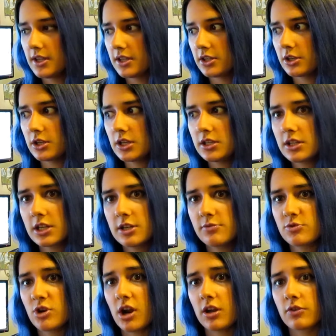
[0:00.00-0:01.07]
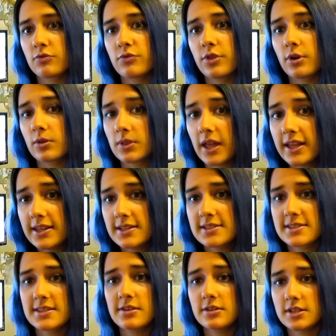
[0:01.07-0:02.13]
You need to keep track of their likes,
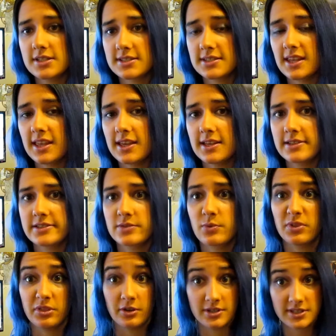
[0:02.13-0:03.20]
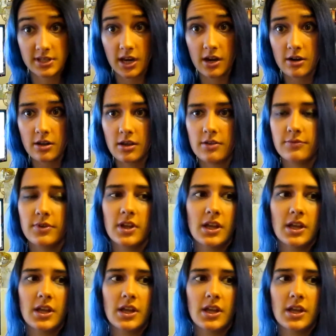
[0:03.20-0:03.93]
their dislikes, what they're scared of.